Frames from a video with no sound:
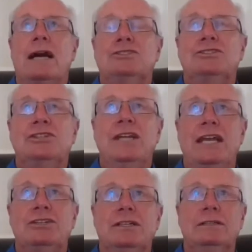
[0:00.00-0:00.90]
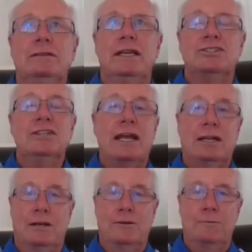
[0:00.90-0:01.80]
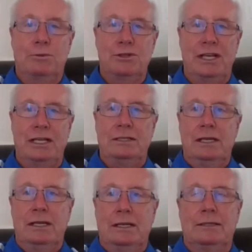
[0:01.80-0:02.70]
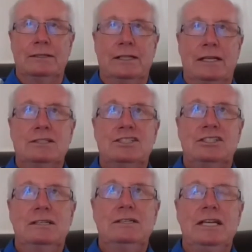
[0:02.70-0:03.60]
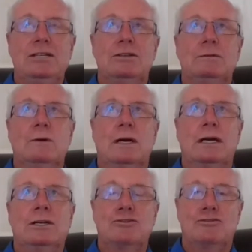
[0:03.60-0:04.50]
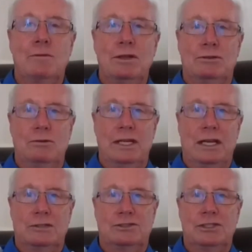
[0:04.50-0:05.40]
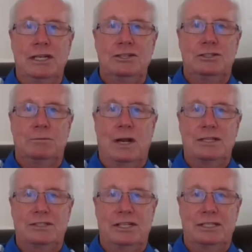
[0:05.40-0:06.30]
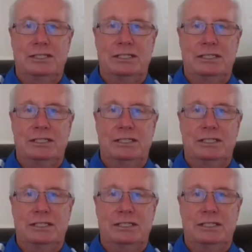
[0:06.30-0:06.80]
Oxygenation is not 100%. The lungs still need to contribute to the oxygenation process.